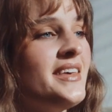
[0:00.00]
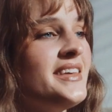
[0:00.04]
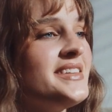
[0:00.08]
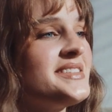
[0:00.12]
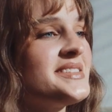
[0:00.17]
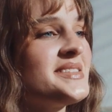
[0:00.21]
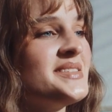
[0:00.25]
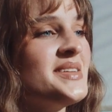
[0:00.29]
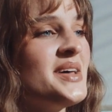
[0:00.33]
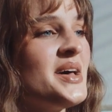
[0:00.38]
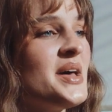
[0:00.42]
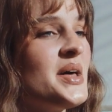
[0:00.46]

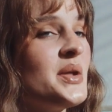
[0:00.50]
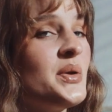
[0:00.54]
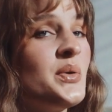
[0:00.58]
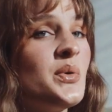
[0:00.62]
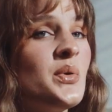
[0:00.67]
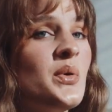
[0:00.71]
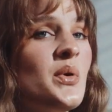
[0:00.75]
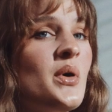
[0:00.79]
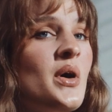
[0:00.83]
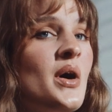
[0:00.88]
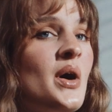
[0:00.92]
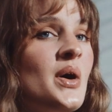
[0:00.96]
It's not a
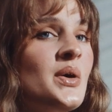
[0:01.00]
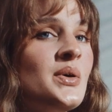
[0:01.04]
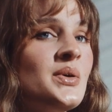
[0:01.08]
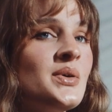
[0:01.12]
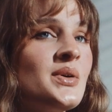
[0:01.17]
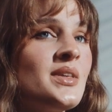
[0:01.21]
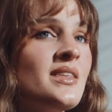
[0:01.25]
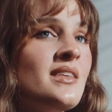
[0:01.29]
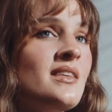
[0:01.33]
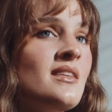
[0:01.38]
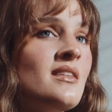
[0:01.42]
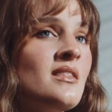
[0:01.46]

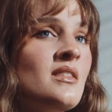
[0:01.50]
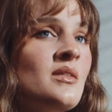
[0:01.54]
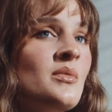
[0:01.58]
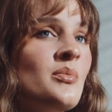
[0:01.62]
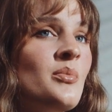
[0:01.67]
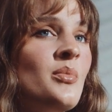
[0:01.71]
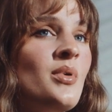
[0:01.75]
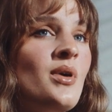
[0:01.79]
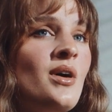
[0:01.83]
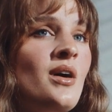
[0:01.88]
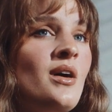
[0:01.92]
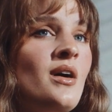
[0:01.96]
walk in
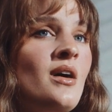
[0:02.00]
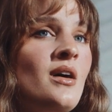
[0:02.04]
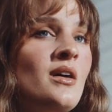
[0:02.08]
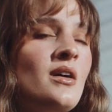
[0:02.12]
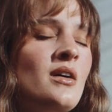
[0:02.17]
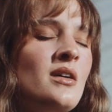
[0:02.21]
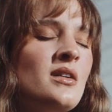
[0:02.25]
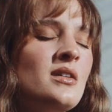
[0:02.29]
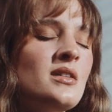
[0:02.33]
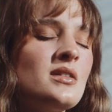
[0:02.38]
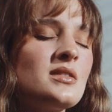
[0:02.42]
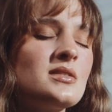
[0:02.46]
the
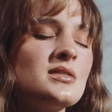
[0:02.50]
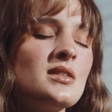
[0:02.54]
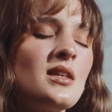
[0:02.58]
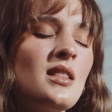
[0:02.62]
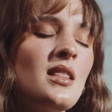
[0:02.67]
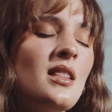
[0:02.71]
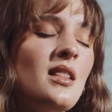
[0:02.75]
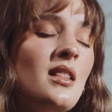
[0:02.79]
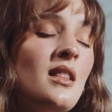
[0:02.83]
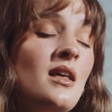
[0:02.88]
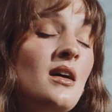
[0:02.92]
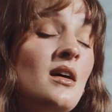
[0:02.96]
park to
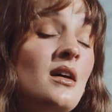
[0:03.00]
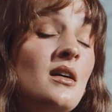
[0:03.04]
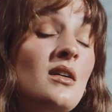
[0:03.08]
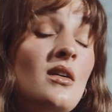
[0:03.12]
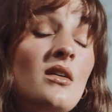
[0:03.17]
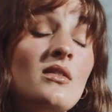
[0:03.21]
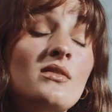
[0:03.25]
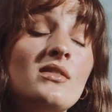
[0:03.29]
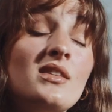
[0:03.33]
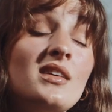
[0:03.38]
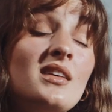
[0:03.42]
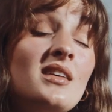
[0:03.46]

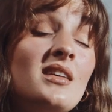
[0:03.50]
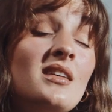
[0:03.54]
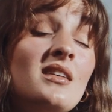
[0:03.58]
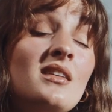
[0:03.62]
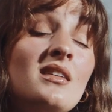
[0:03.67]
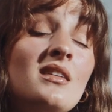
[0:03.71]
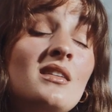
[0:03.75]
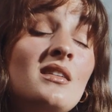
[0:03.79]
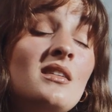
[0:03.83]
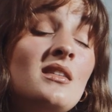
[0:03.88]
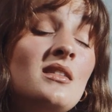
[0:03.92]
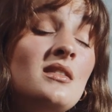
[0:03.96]
love
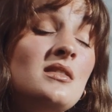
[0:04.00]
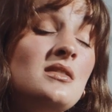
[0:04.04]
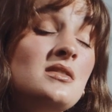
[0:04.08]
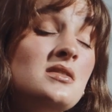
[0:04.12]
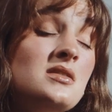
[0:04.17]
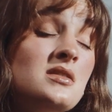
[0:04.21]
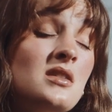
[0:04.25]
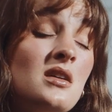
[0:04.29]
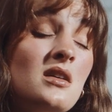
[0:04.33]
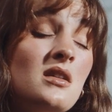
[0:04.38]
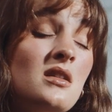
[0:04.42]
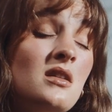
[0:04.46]

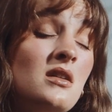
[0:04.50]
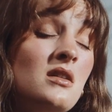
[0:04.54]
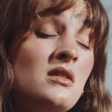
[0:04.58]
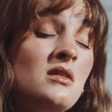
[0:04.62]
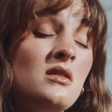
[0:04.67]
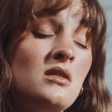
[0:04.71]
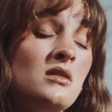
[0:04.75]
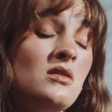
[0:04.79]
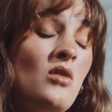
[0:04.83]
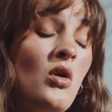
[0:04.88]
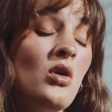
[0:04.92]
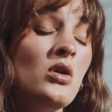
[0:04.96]
each
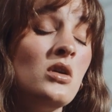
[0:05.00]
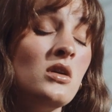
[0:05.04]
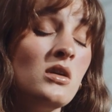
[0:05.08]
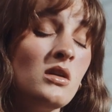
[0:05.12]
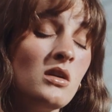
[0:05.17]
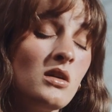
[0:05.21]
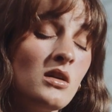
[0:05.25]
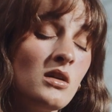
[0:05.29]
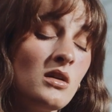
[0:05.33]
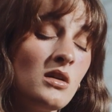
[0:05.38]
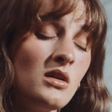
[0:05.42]
other.